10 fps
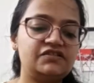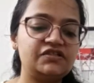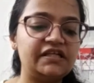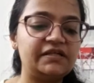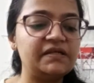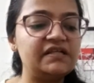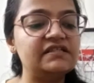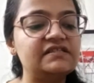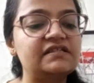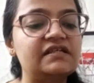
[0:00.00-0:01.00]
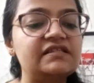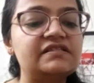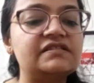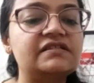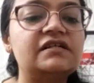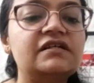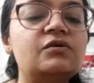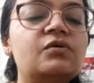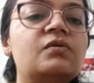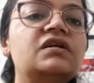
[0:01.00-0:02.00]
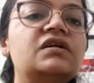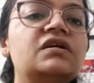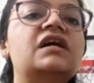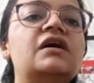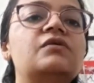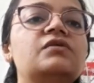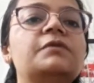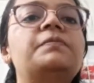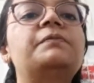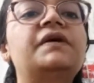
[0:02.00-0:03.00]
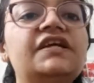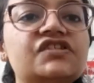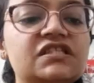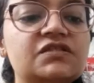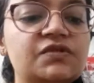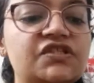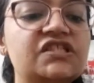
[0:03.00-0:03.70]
treatment is concerned, over the counter preparations which